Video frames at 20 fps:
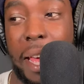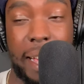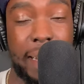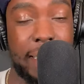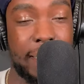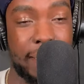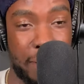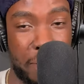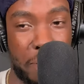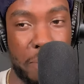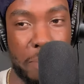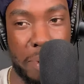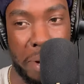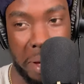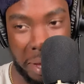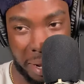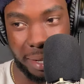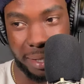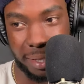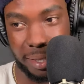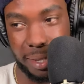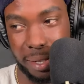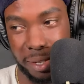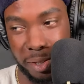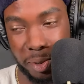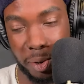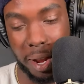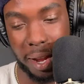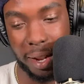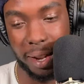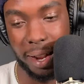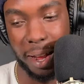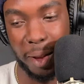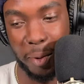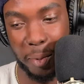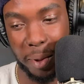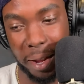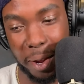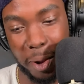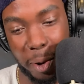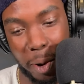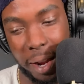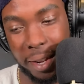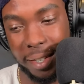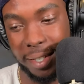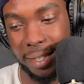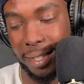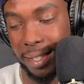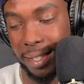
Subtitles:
Cause Old Boy, that's a good track. Like, it went crazy.